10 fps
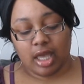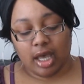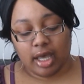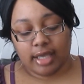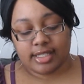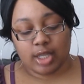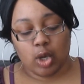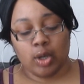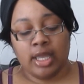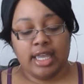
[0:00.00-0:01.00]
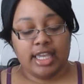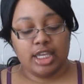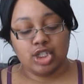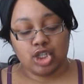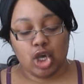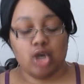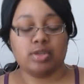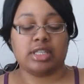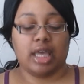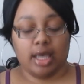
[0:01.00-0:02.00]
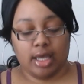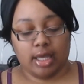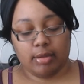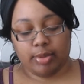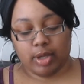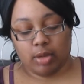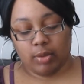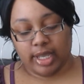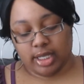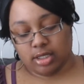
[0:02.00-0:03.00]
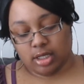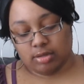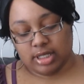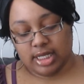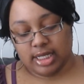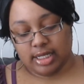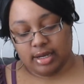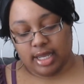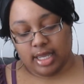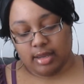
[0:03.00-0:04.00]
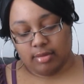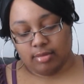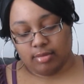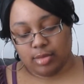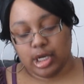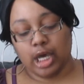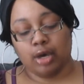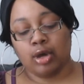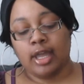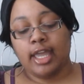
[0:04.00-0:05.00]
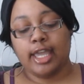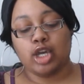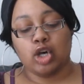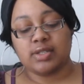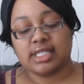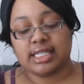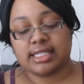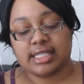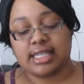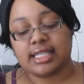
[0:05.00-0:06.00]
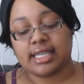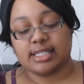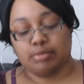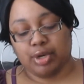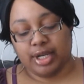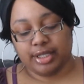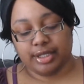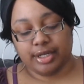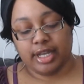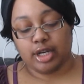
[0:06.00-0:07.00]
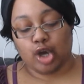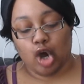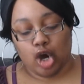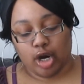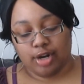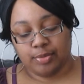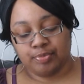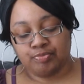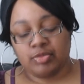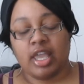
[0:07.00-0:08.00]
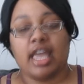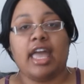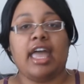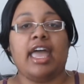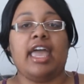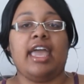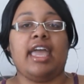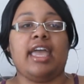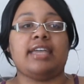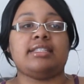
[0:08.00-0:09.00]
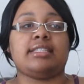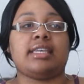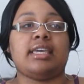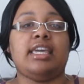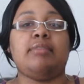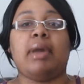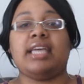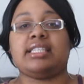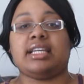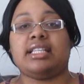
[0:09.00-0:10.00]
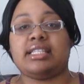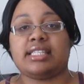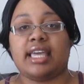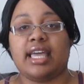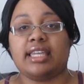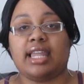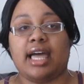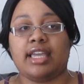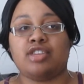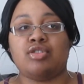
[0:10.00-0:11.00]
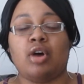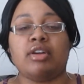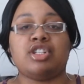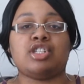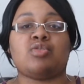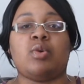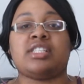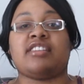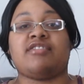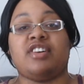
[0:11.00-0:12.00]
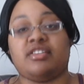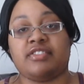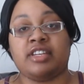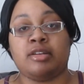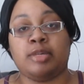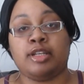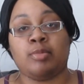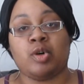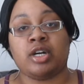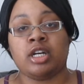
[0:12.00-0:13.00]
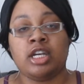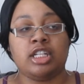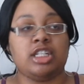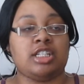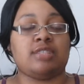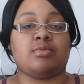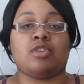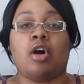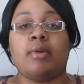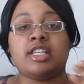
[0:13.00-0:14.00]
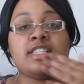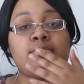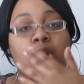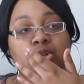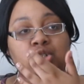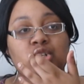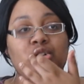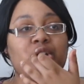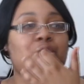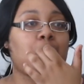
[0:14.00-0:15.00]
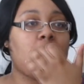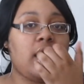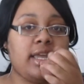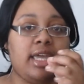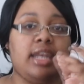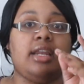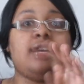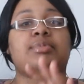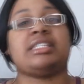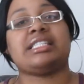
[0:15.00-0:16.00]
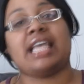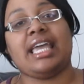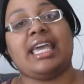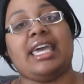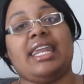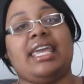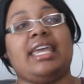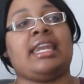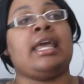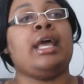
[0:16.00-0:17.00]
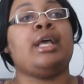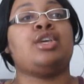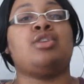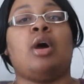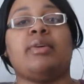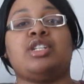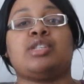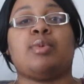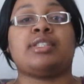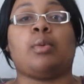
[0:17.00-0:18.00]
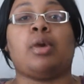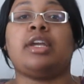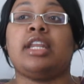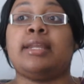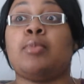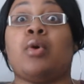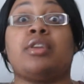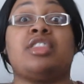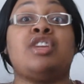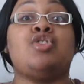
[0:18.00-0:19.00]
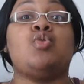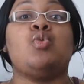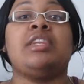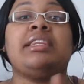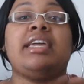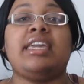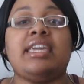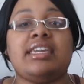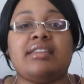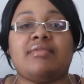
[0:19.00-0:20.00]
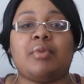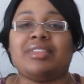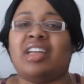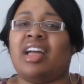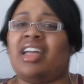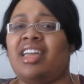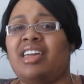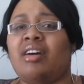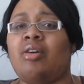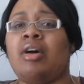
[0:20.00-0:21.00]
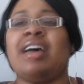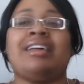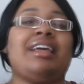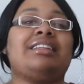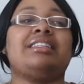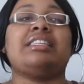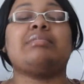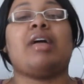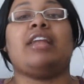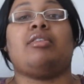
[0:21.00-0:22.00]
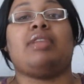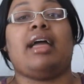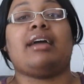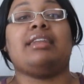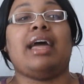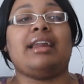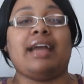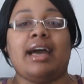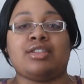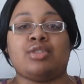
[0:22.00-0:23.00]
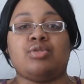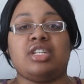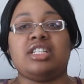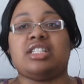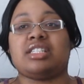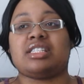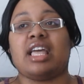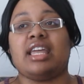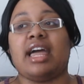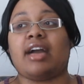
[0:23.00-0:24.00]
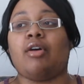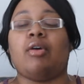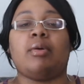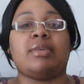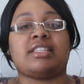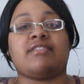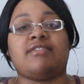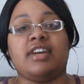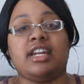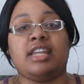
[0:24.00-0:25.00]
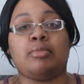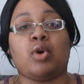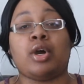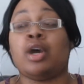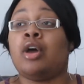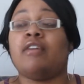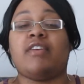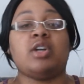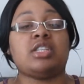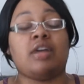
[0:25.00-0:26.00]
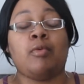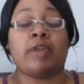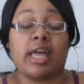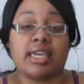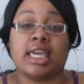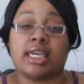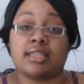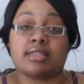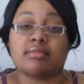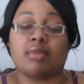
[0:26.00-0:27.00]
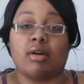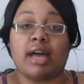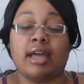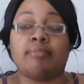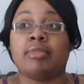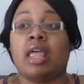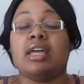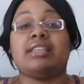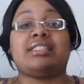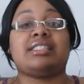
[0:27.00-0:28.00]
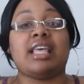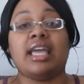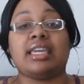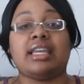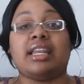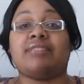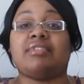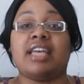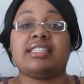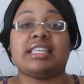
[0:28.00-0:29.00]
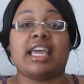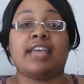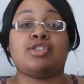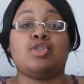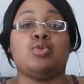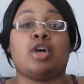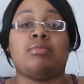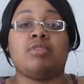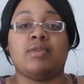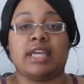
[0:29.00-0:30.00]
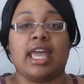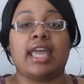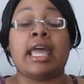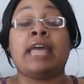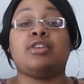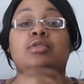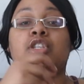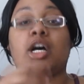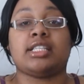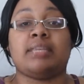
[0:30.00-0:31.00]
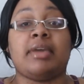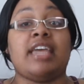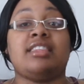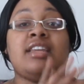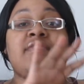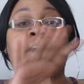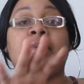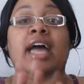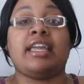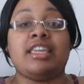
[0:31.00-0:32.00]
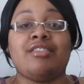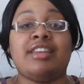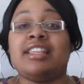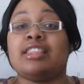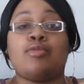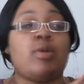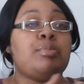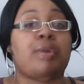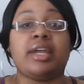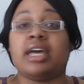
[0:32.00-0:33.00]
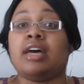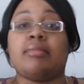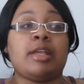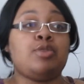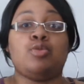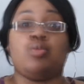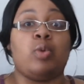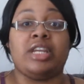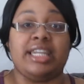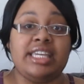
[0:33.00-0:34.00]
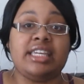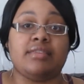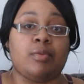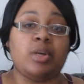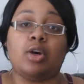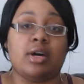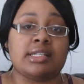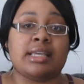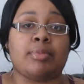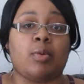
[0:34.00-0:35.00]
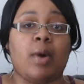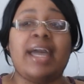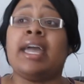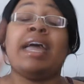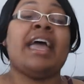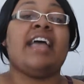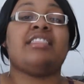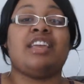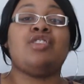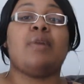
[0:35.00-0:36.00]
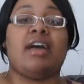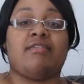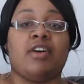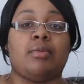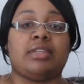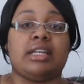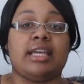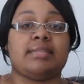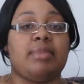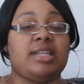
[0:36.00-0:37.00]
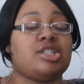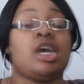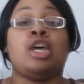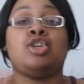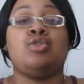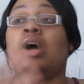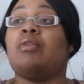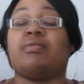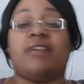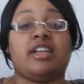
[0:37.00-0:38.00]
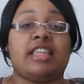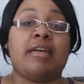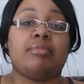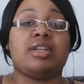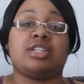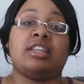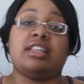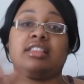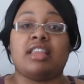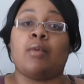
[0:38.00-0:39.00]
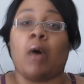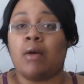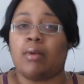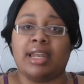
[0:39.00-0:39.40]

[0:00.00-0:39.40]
So he shows up. Wait, no, did he get there yet? No. It goes to Ceas and his brother in the car. And he basically said, like, you know, it just wasn't fun for him anymore. Dutchess was always emotional and crying and upset, and, you know, it just wasn't working anymore. Then you leave. What the hell? Like, this is what I know. Like, a lot of guys who cheat just say, like, oh, it wasn't fun anymore. First off, we're not kids, okay? Second, if that's the case, you communicate. You talk to me. And then if I'm not hearing it, then we break up and we leave. We go our separate way. And then you have fun with the next bitch. You don't fuck that bitch and then think our